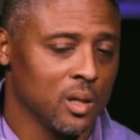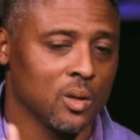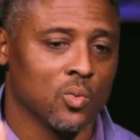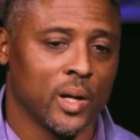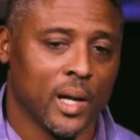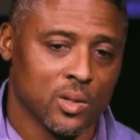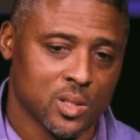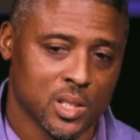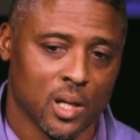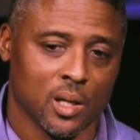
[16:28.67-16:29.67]
He can run
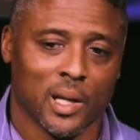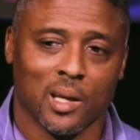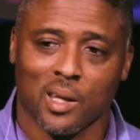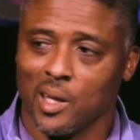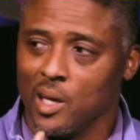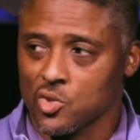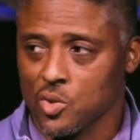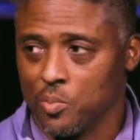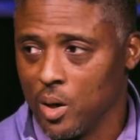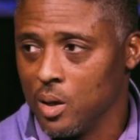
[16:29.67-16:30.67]
outside. And I can
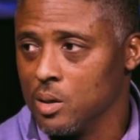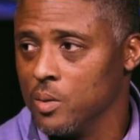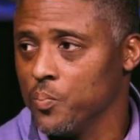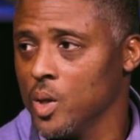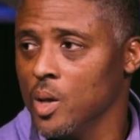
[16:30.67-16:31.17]
catch the ball.